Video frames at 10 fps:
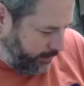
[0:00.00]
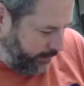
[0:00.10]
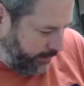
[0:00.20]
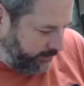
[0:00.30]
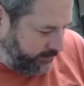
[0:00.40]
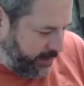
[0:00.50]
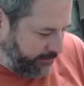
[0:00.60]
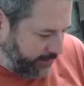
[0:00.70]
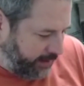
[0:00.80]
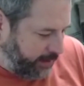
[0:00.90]
it's
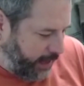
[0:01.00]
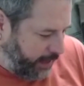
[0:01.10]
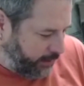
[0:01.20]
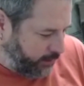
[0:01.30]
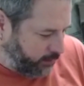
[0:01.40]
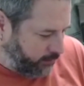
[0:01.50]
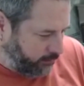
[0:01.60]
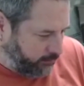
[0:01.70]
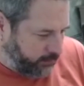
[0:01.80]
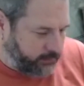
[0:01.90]
definitely not
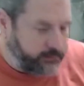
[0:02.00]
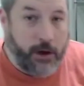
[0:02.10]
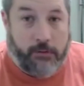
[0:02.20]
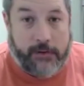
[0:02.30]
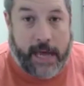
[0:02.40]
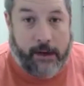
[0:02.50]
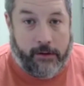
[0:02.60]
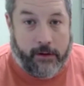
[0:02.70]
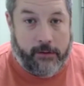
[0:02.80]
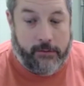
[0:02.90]
your just go
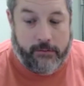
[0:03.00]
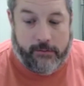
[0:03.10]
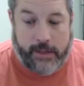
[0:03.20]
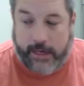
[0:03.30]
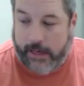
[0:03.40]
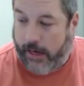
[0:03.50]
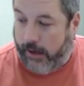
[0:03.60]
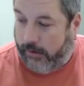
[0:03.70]
download the